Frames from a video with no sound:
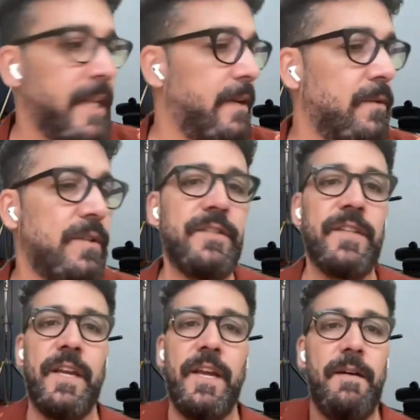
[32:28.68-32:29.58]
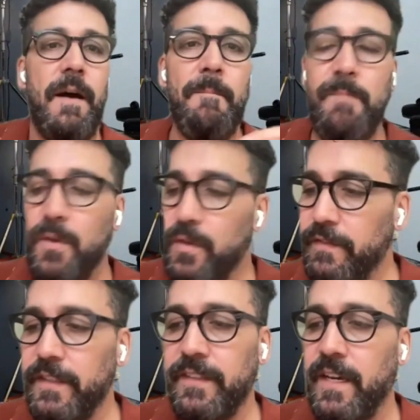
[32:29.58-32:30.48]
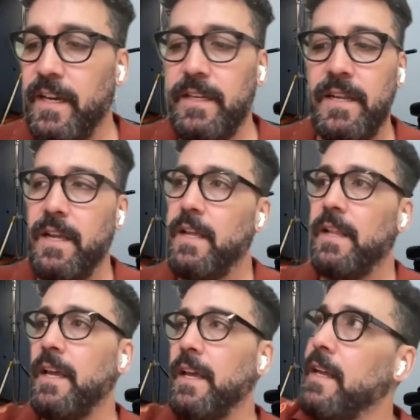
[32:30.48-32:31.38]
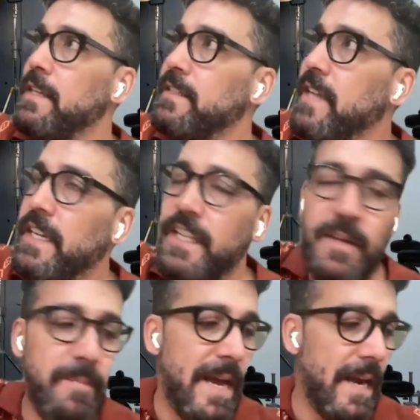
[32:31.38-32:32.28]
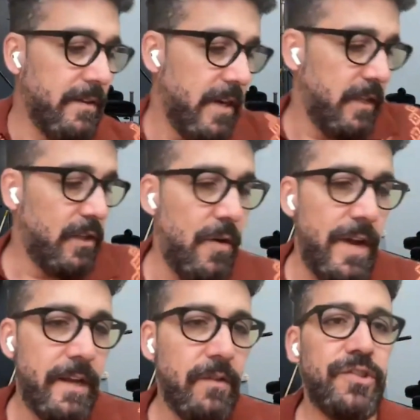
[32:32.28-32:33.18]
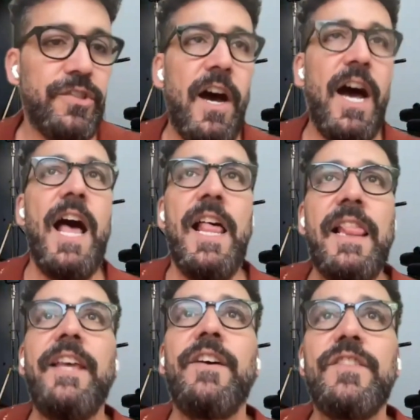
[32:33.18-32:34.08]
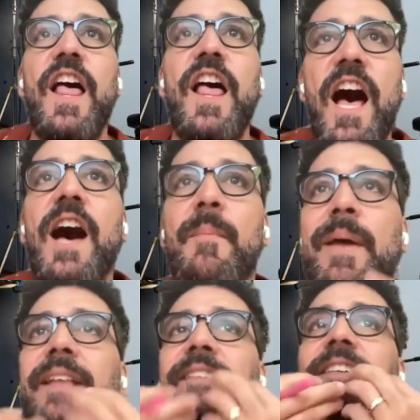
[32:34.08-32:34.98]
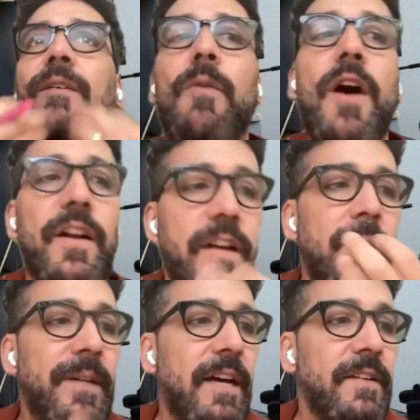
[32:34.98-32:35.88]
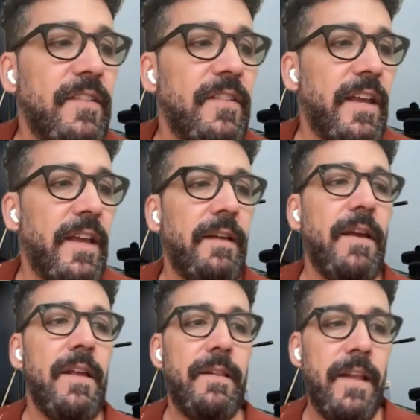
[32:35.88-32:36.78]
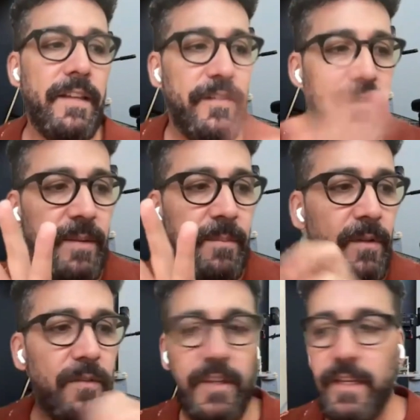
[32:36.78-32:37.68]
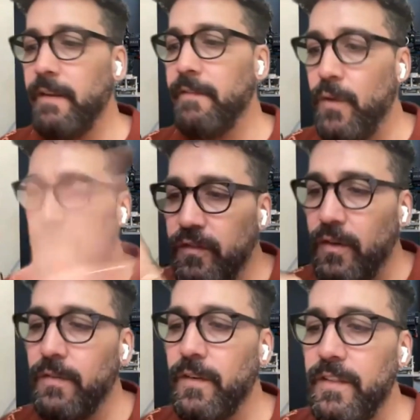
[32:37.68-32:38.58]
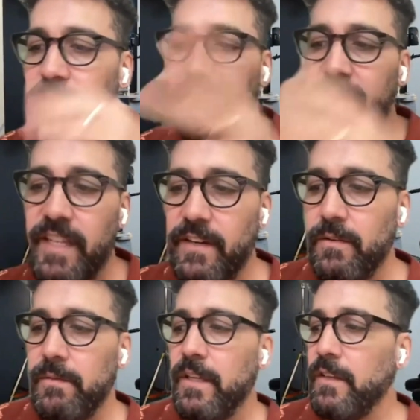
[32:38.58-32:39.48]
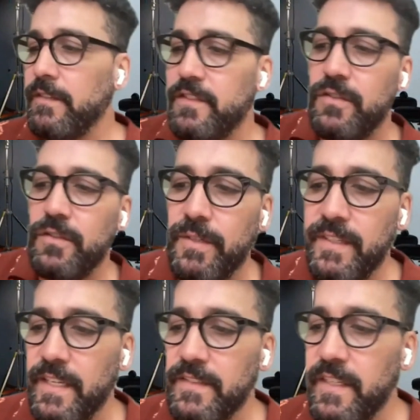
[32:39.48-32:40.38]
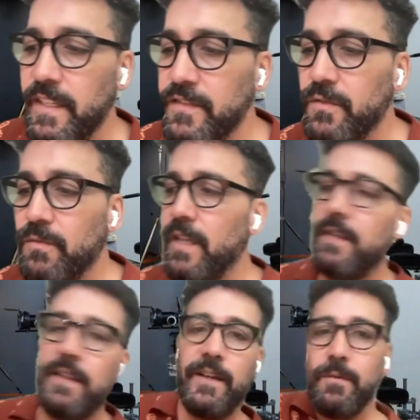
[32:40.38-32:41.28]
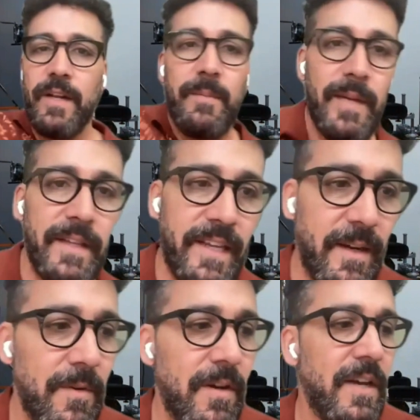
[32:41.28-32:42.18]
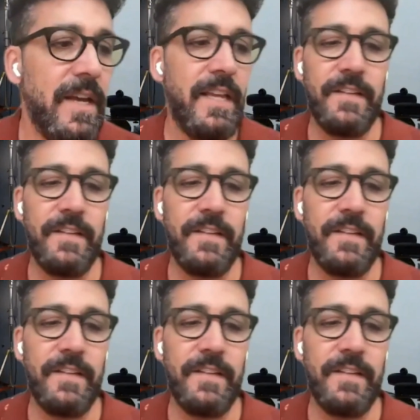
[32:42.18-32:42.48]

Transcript: And it was beautifully done, like stun in the background, low angle shot, Leo's panting, water coming down his thing, nice fun music, voiceover. This is Leo. Leo loves to do three things. He loves to run, Leo running by the camera.